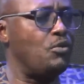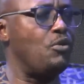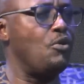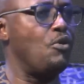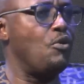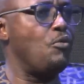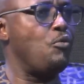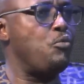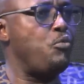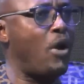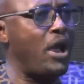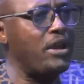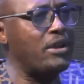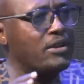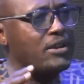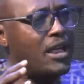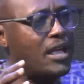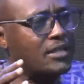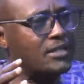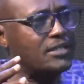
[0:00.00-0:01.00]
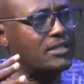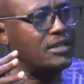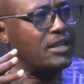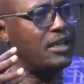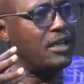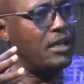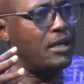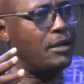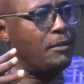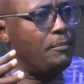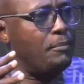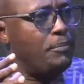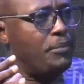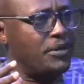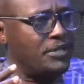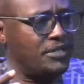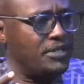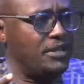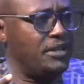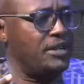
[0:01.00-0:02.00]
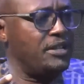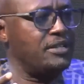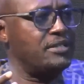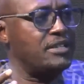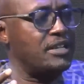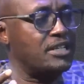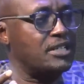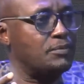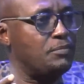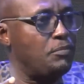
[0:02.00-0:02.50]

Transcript: So when that person is